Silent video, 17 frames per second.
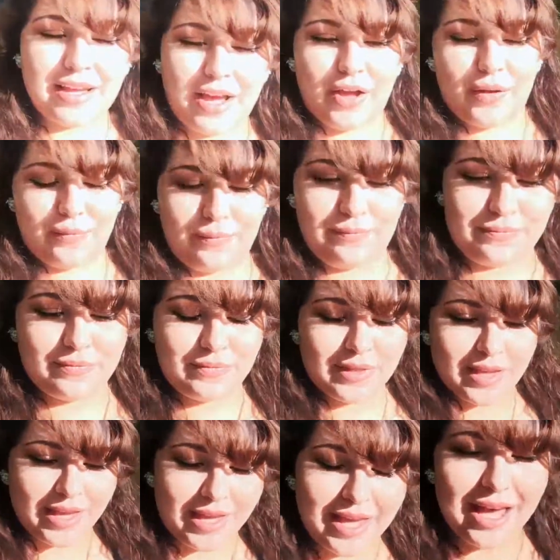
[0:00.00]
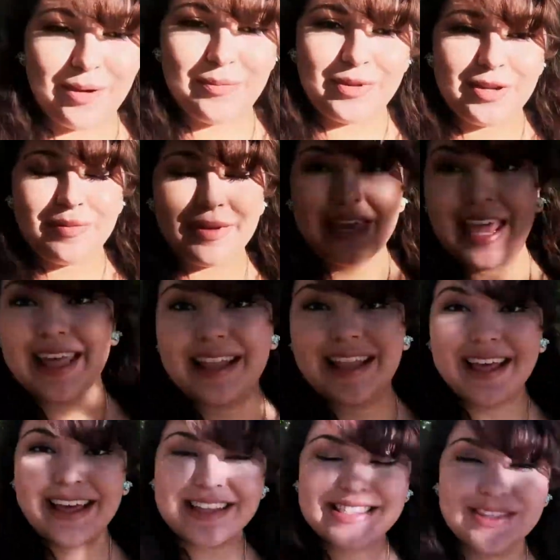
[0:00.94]
I'm meeting
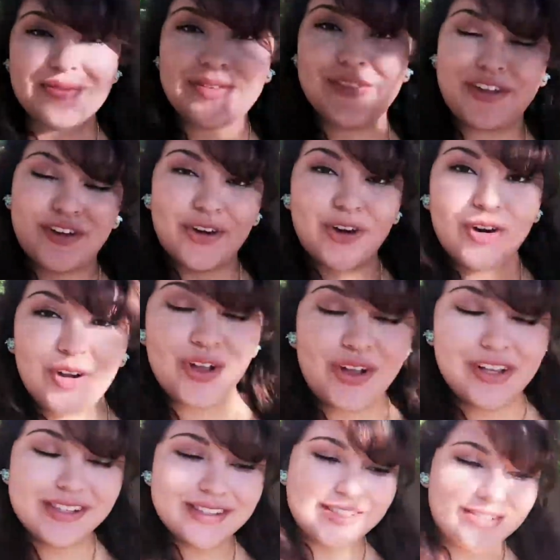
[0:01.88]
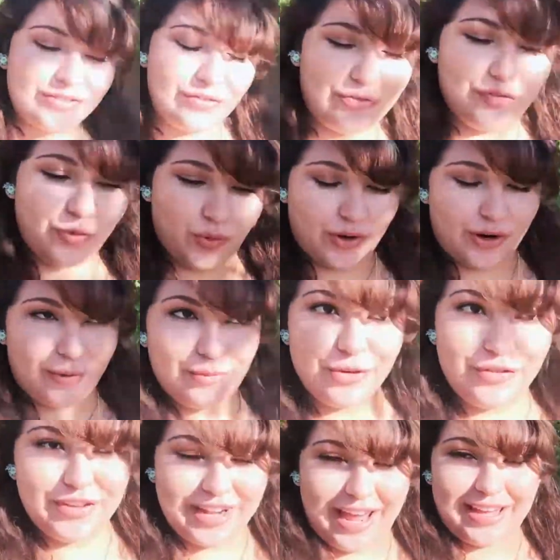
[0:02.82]
Michaela and some of the girls for a
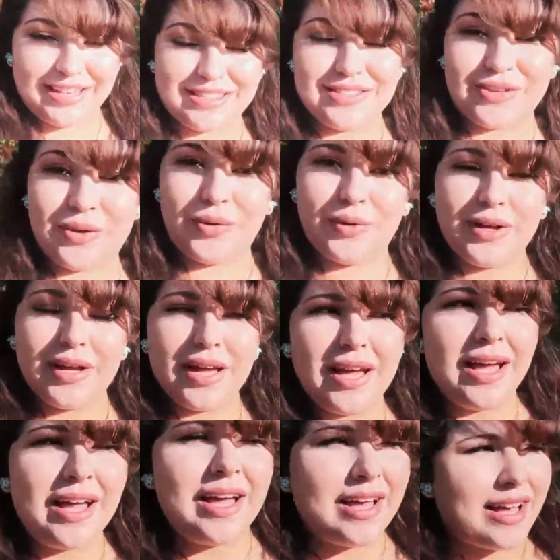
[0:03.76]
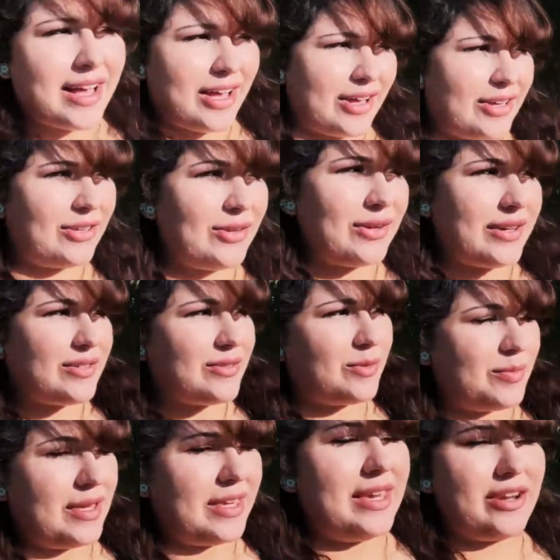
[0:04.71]
movie night. So you guys will be